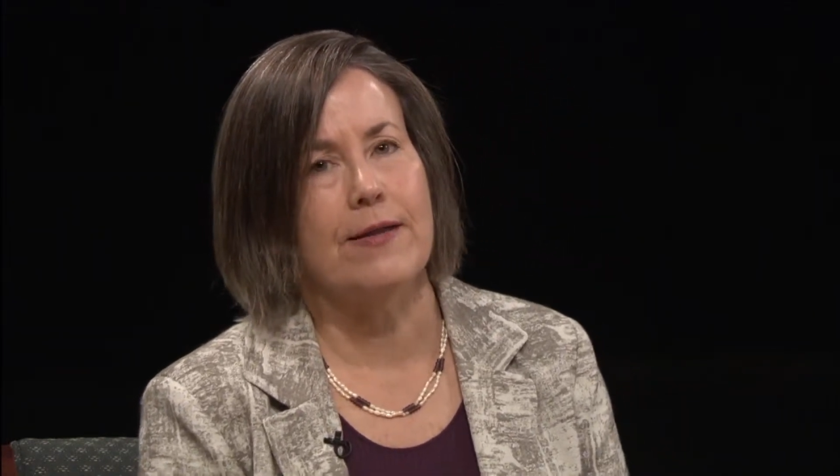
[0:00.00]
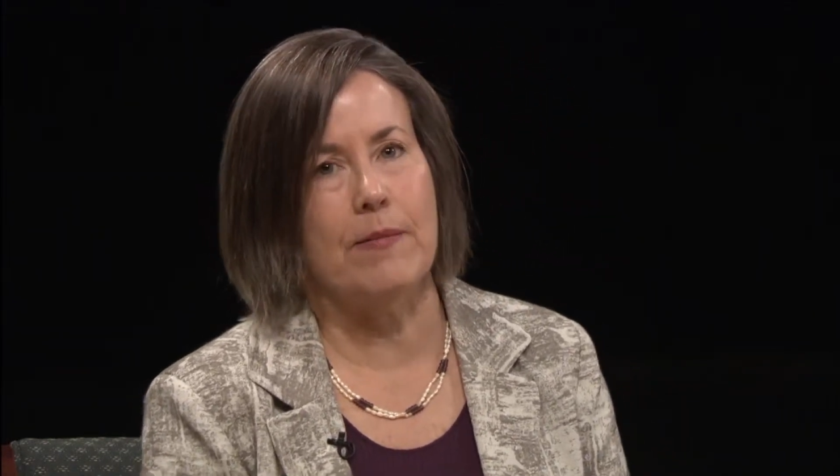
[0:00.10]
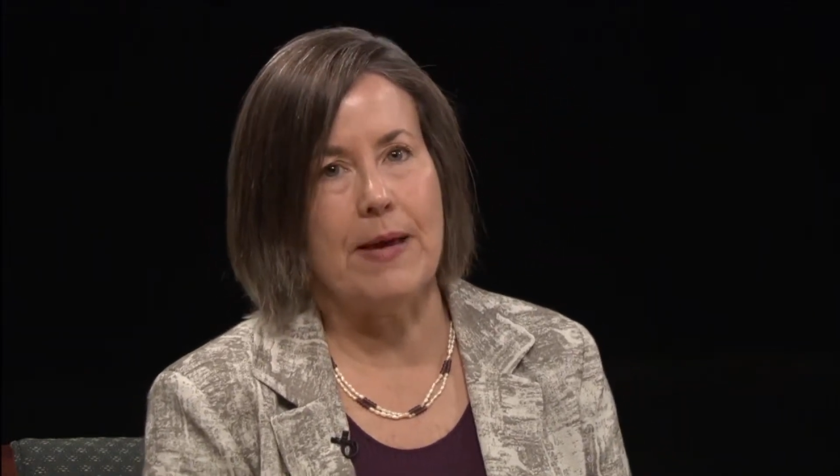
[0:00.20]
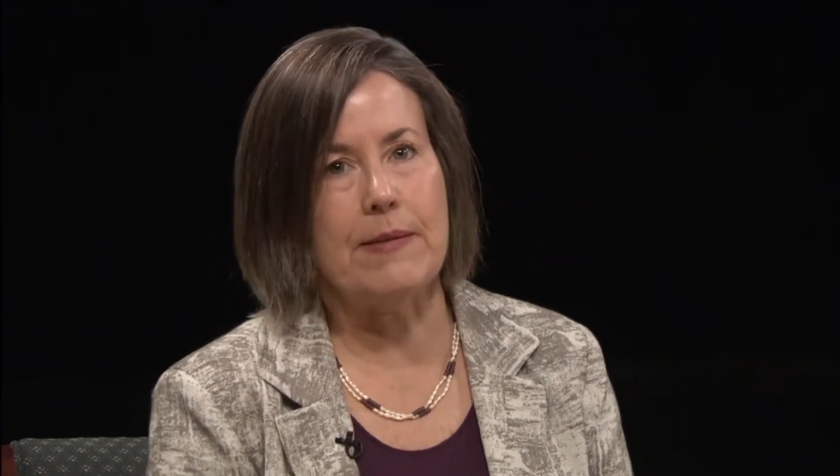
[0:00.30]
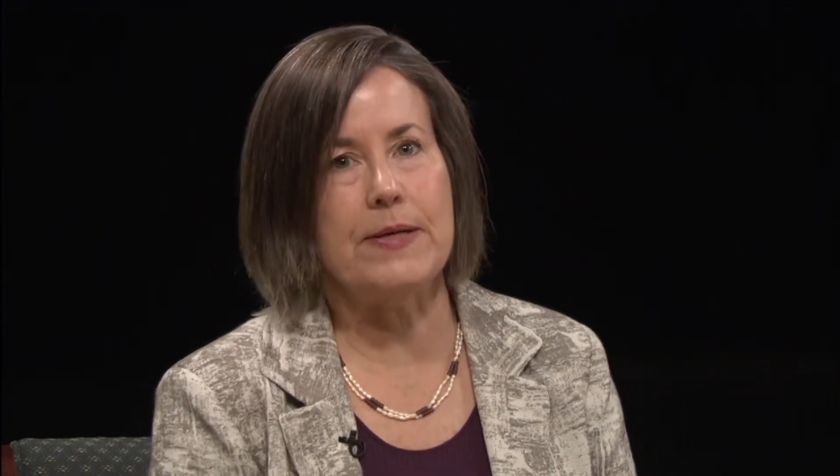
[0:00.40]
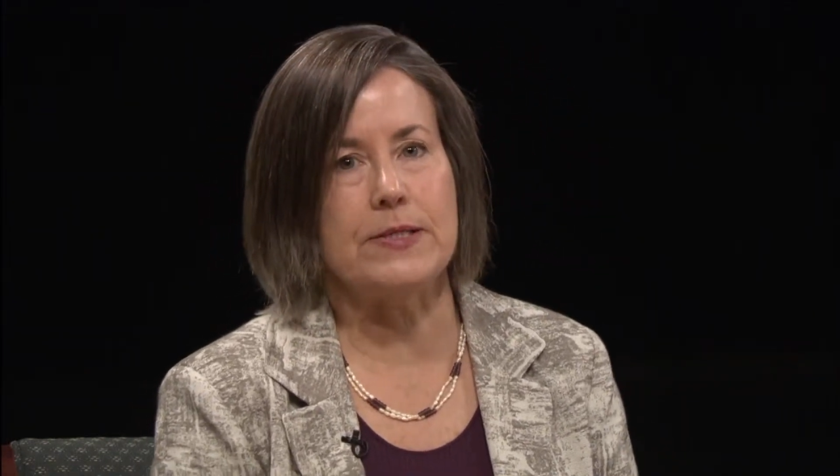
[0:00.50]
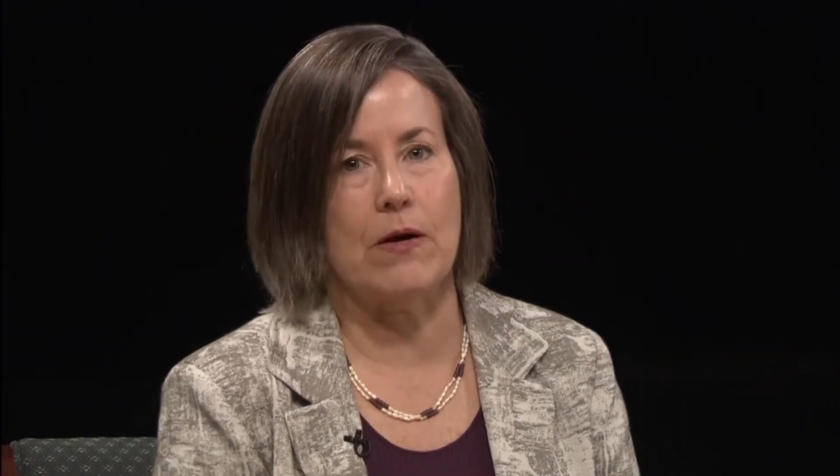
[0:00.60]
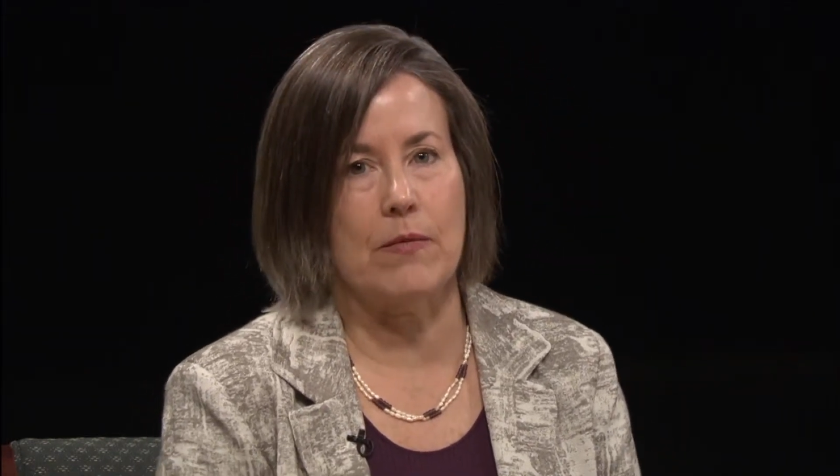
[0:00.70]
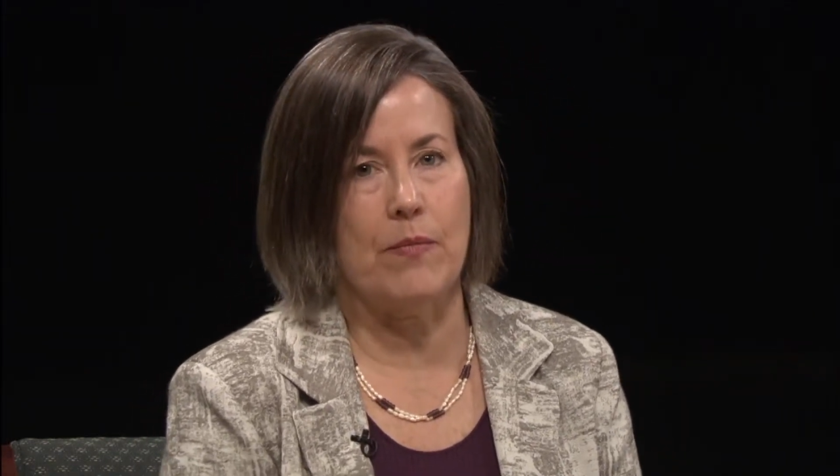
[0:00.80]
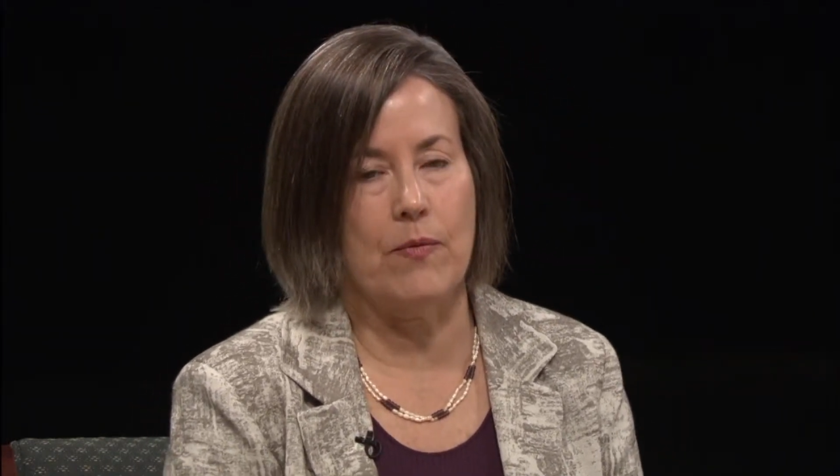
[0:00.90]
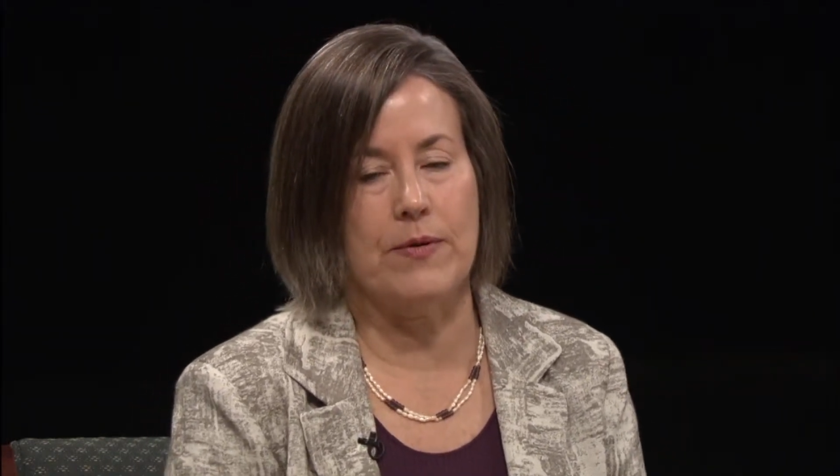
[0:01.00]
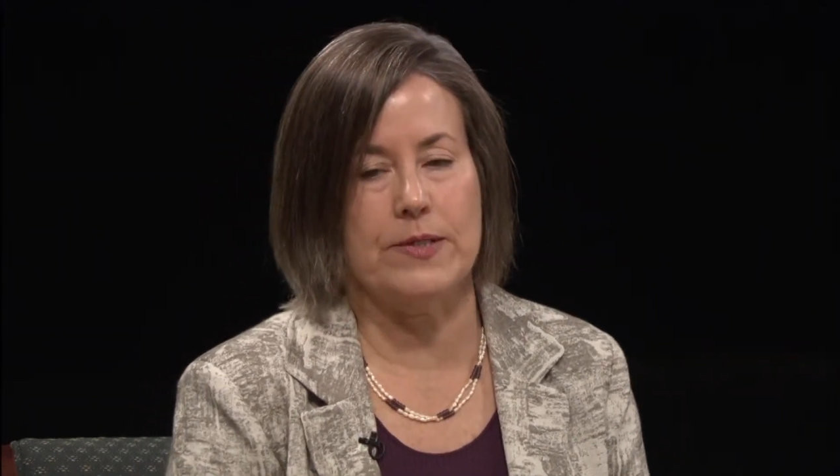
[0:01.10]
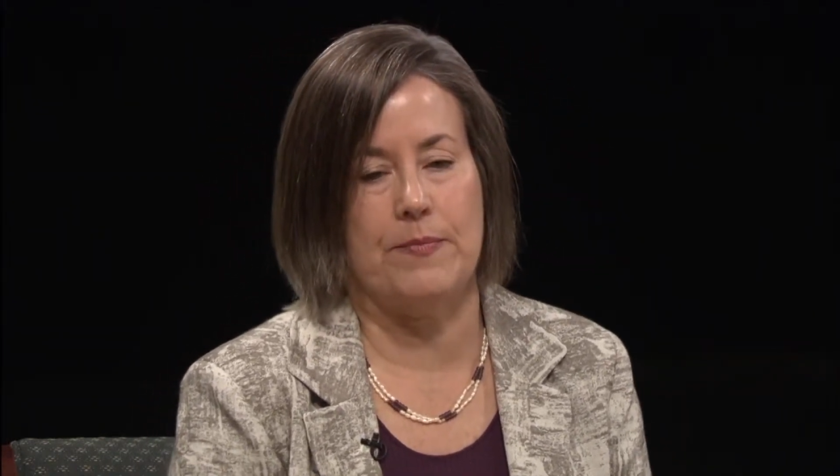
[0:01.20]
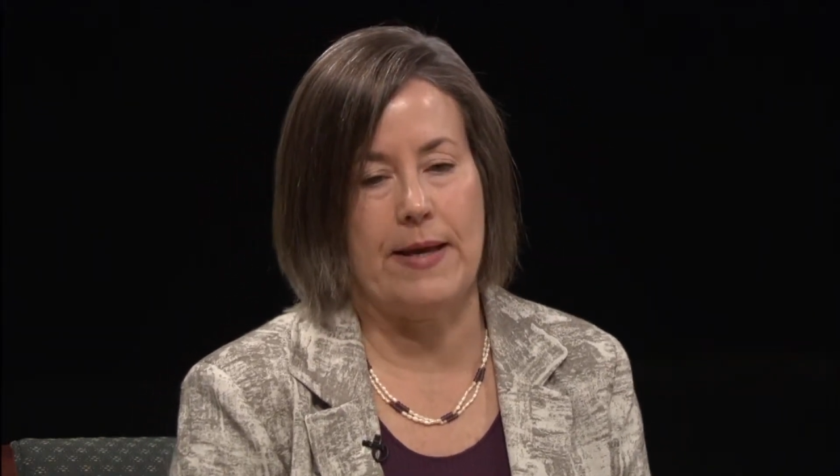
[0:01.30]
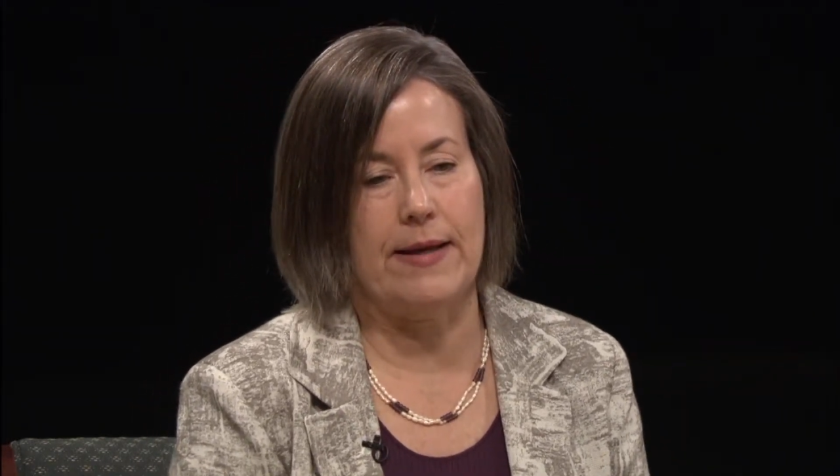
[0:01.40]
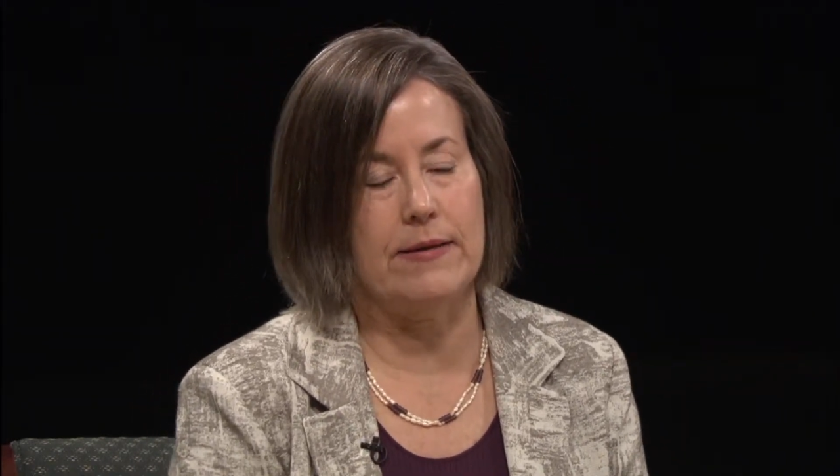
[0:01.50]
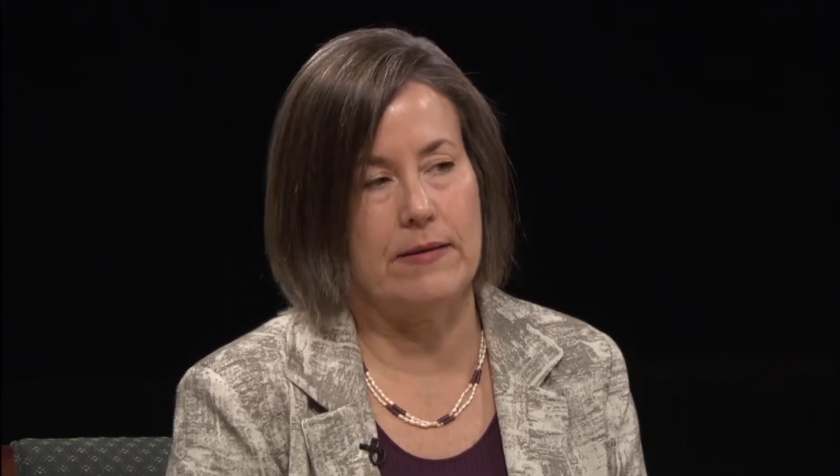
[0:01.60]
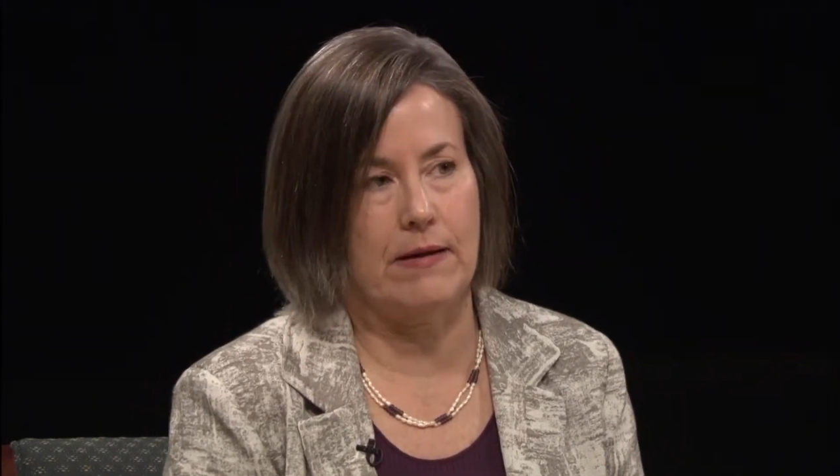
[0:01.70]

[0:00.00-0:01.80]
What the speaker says: the babies are born dependent